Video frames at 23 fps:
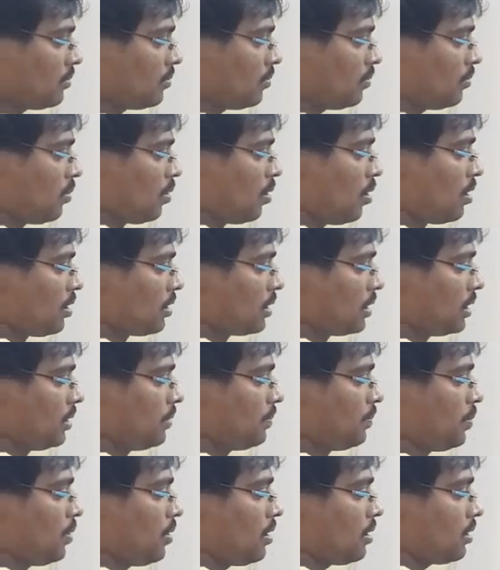
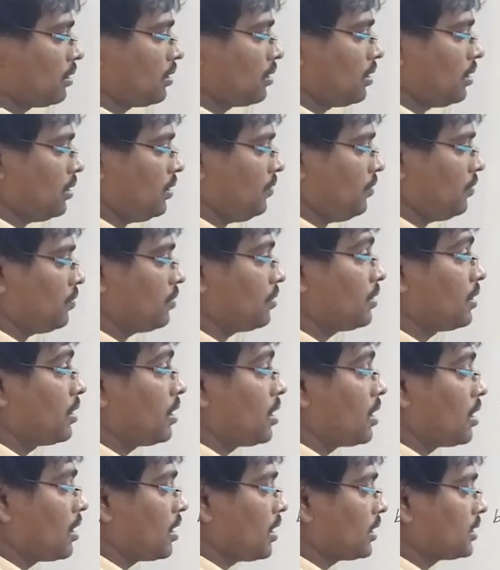body part of
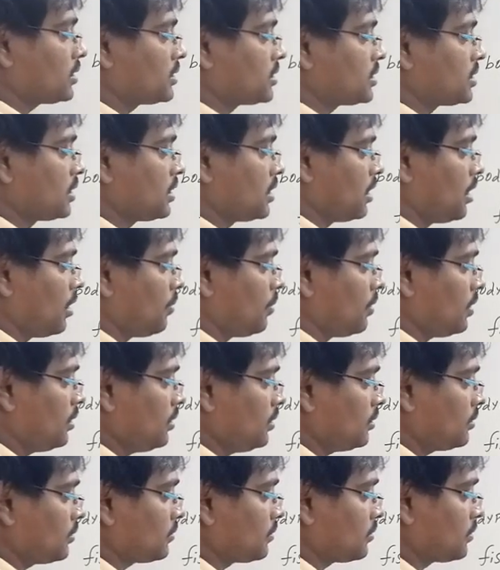x
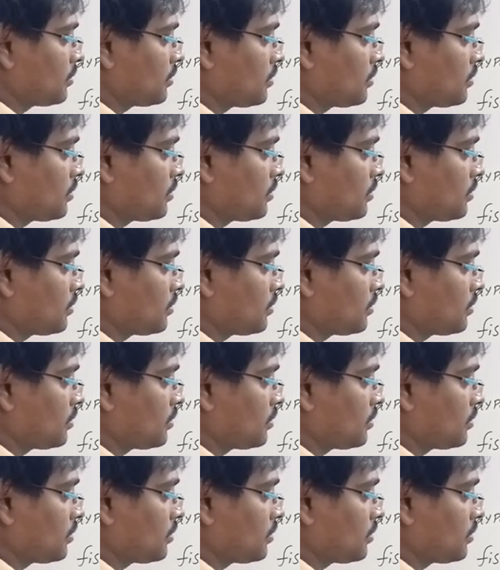comma.